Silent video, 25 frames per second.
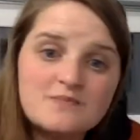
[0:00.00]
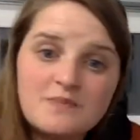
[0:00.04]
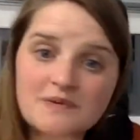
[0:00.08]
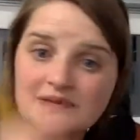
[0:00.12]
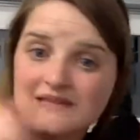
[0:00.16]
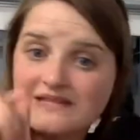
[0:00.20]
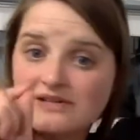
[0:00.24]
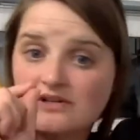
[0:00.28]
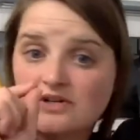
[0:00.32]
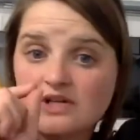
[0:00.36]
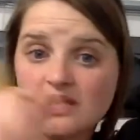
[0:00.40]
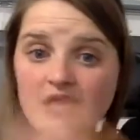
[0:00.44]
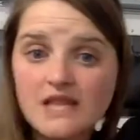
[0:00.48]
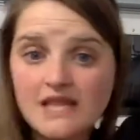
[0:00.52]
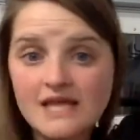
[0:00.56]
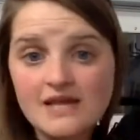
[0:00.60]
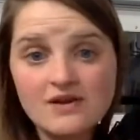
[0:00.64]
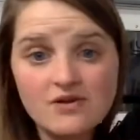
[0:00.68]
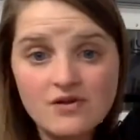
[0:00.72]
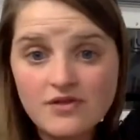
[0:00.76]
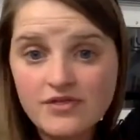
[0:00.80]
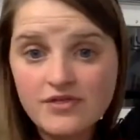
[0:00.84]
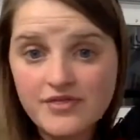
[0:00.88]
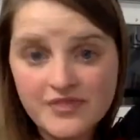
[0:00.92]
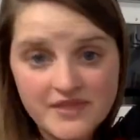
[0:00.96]
but they're
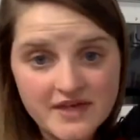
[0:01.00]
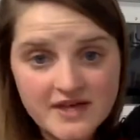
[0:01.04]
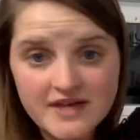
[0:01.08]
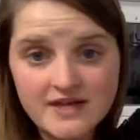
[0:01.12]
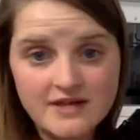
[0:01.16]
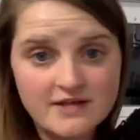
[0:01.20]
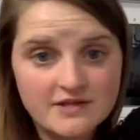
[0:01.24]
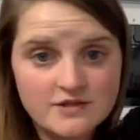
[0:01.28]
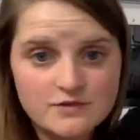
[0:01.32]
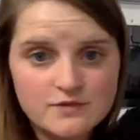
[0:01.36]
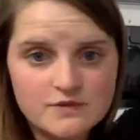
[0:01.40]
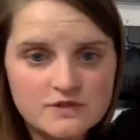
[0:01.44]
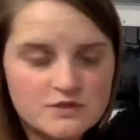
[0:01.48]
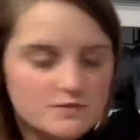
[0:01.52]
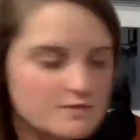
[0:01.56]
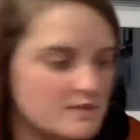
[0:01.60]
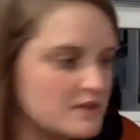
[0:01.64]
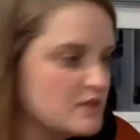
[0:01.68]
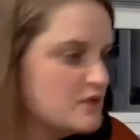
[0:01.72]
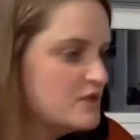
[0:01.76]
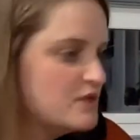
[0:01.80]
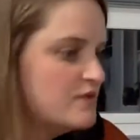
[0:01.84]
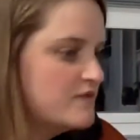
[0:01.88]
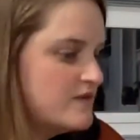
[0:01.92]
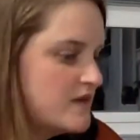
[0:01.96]
little things, which
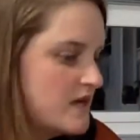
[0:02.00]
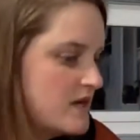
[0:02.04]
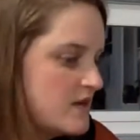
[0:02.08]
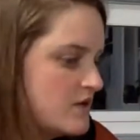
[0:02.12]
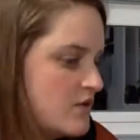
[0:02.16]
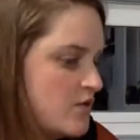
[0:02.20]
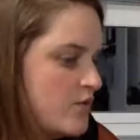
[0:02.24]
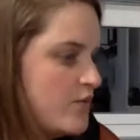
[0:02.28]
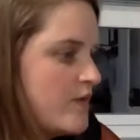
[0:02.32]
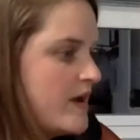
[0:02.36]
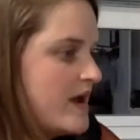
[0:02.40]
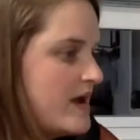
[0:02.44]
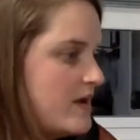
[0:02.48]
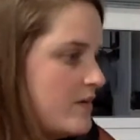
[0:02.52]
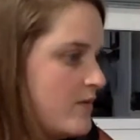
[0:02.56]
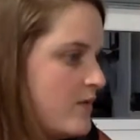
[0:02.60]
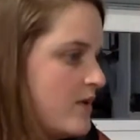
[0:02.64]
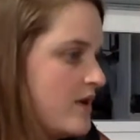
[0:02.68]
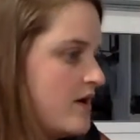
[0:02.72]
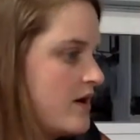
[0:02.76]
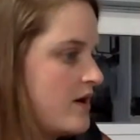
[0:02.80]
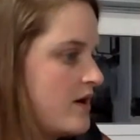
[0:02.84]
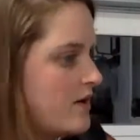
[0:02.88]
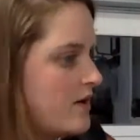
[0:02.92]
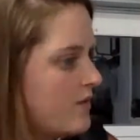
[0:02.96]
means you've done great
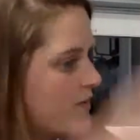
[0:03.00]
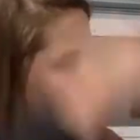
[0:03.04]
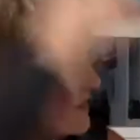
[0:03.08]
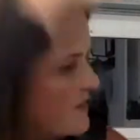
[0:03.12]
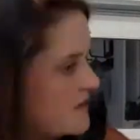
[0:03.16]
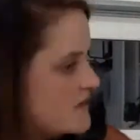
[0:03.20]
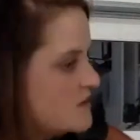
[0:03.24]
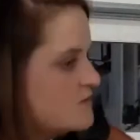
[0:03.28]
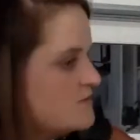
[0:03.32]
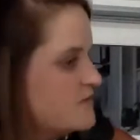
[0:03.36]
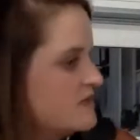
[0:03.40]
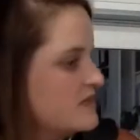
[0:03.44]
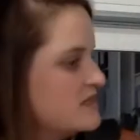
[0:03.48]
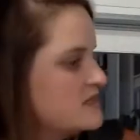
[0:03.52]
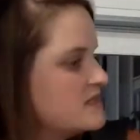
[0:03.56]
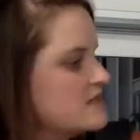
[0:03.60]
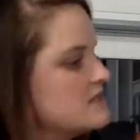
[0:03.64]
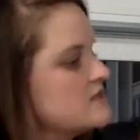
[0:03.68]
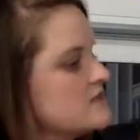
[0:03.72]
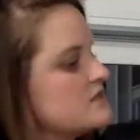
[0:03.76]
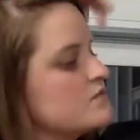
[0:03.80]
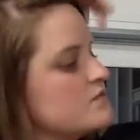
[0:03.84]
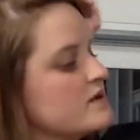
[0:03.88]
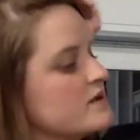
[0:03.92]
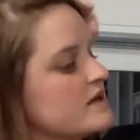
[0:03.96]
work with this piece
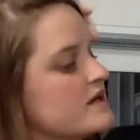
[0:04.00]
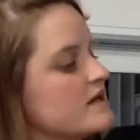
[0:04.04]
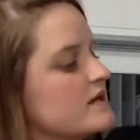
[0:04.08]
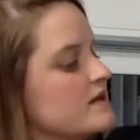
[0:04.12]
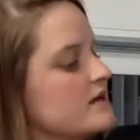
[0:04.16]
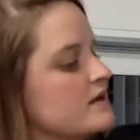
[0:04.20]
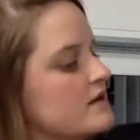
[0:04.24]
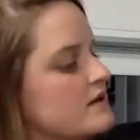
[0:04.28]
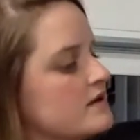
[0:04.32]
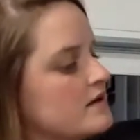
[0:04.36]
this week.